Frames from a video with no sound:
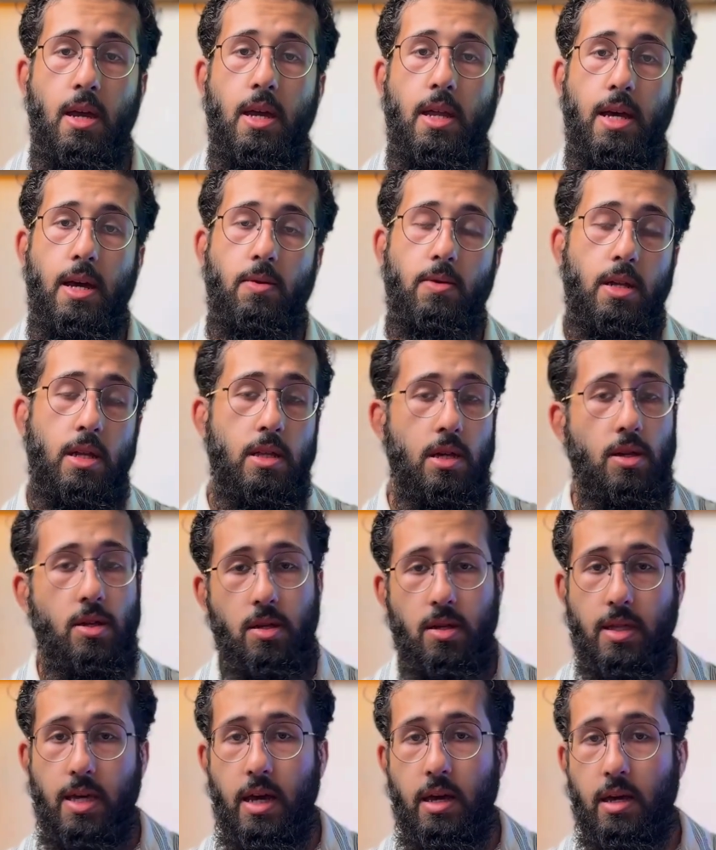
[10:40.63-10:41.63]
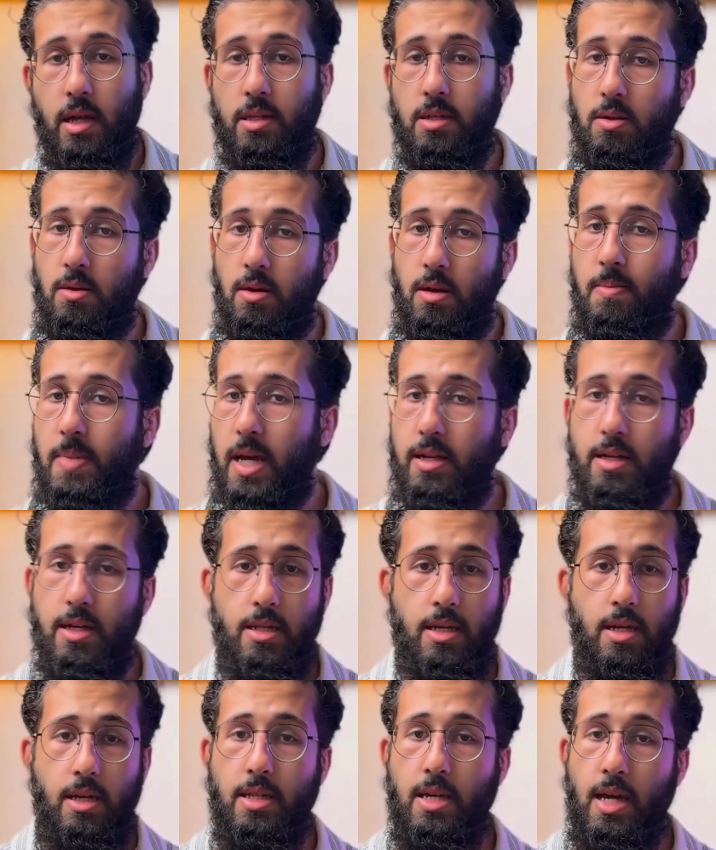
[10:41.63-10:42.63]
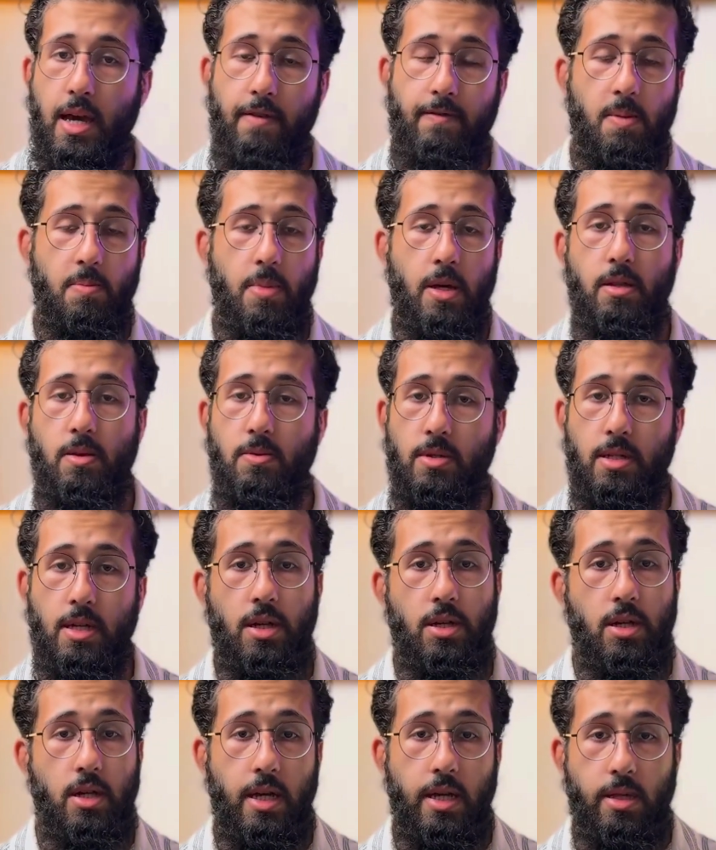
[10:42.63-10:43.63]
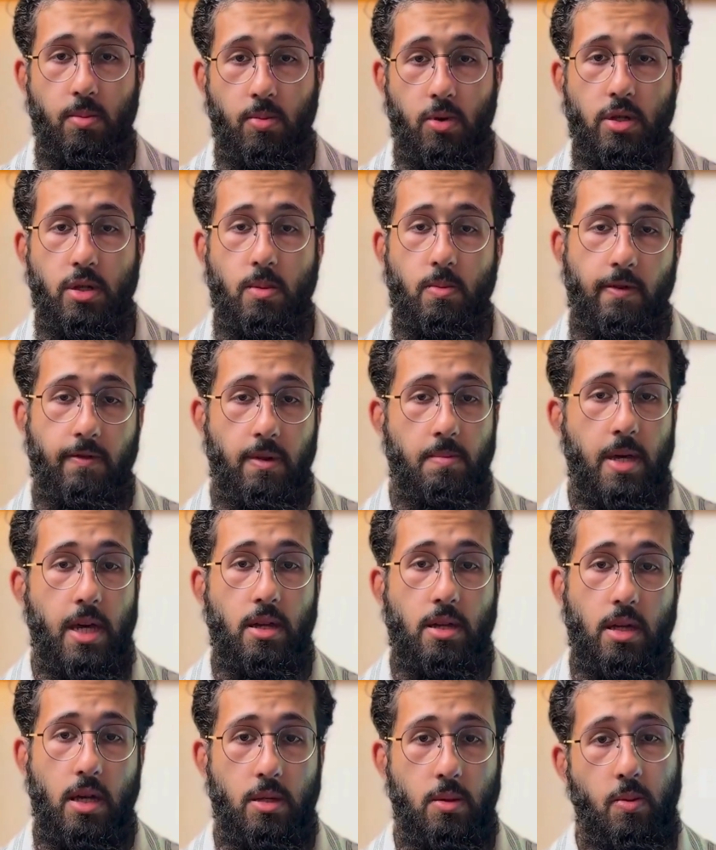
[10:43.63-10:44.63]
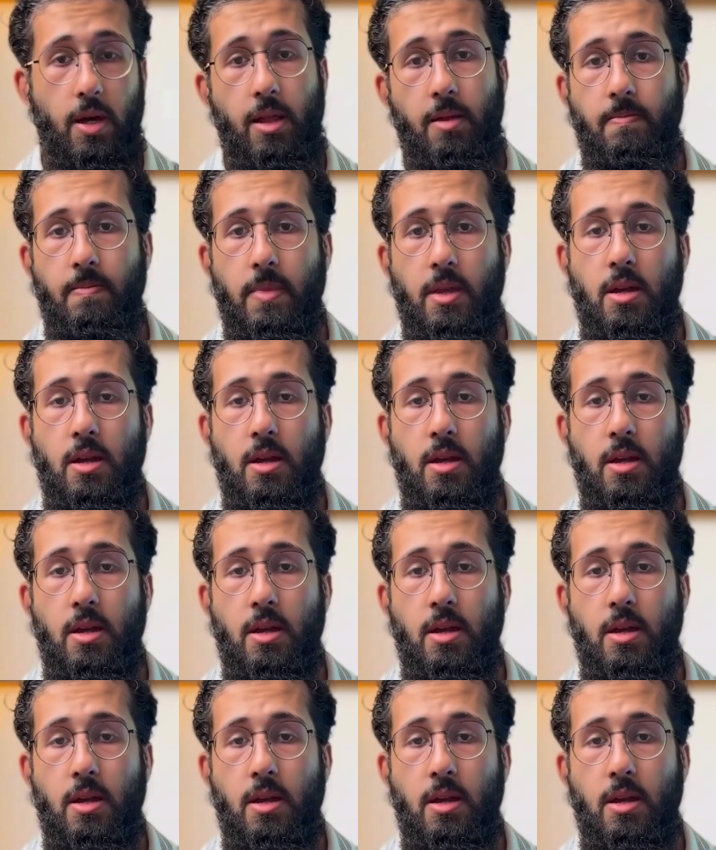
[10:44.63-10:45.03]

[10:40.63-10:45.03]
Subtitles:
Now, in addition to that, it's not a bad idea to have a bundles section at the bottom of the page as well.